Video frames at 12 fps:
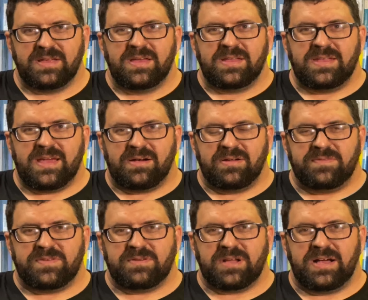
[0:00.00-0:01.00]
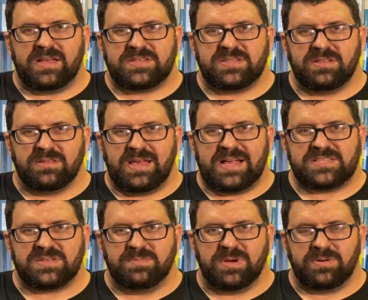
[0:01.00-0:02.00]
Now, if you got to the
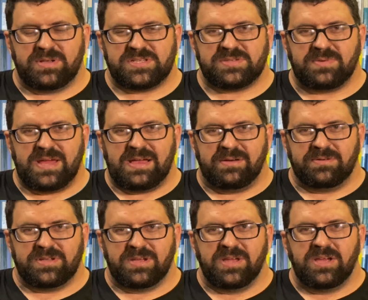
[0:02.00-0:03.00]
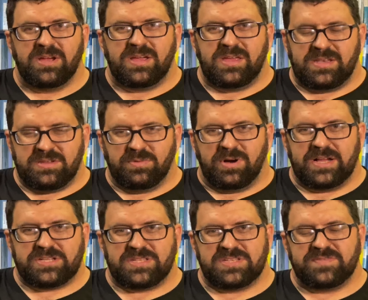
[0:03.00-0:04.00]
last bonus round and you
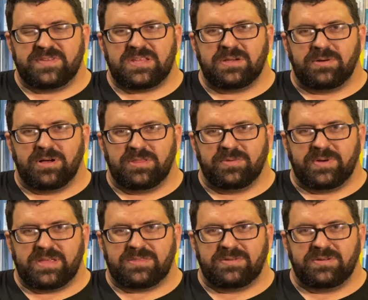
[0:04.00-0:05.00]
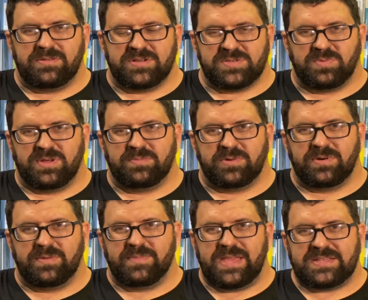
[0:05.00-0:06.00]
watch this video all the way through, there's one
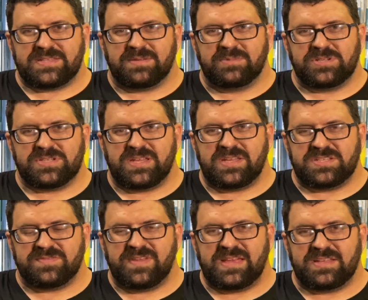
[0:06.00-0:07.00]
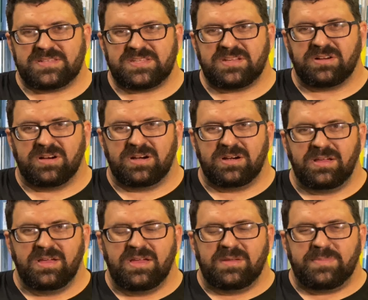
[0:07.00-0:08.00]
more amazing Mercedes fantasy car
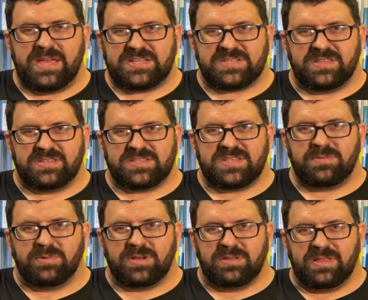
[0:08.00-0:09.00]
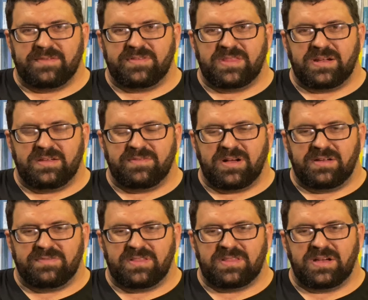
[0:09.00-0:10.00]
based on the C111 that I've
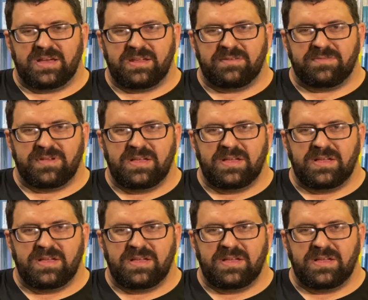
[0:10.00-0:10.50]
often thought of.